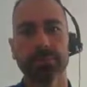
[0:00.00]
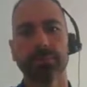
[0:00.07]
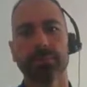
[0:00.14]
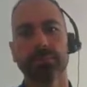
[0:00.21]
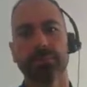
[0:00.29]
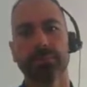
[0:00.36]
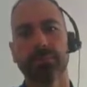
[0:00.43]

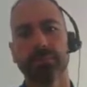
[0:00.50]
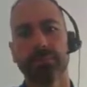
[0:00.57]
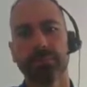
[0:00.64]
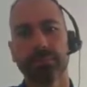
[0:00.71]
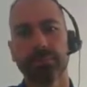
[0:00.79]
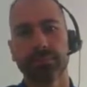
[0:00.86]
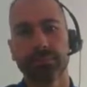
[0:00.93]

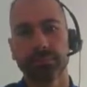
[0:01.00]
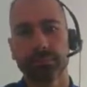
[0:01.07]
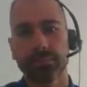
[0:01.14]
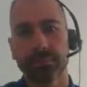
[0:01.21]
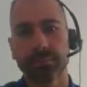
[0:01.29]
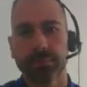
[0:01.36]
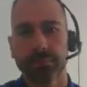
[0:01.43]

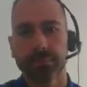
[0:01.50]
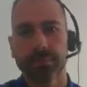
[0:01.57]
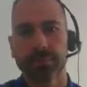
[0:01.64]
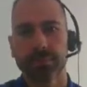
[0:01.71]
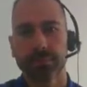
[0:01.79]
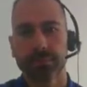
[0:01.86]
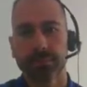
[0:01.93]

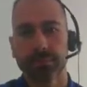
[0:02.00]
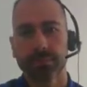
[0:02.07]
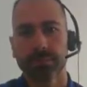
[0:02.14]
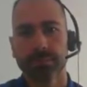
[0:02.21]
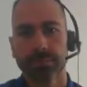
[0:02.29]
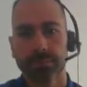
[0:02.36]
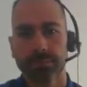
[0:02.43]

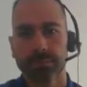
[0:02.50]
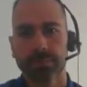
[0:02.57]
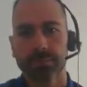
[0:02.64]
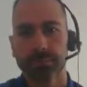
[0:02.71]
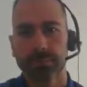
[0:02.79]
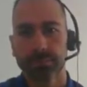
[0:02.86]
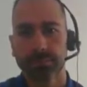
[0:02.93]

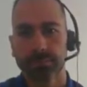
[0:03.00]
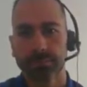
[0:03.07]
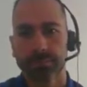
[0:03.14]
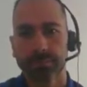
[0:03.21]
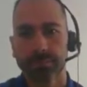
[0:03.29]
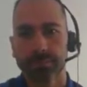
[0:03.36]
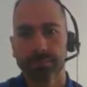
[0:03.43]

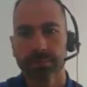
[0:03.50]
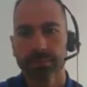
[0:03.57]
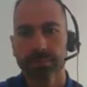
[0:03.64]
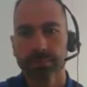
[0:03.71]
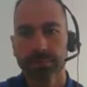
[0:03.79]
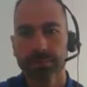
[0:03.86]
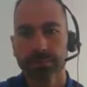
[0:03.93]

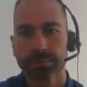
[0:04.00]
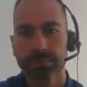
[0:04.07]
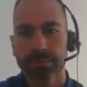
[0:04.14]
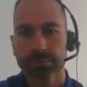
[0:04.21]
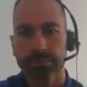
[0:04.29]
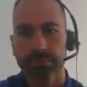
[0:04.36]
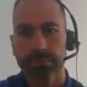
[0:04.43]

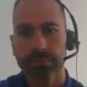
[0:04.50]
[no speech]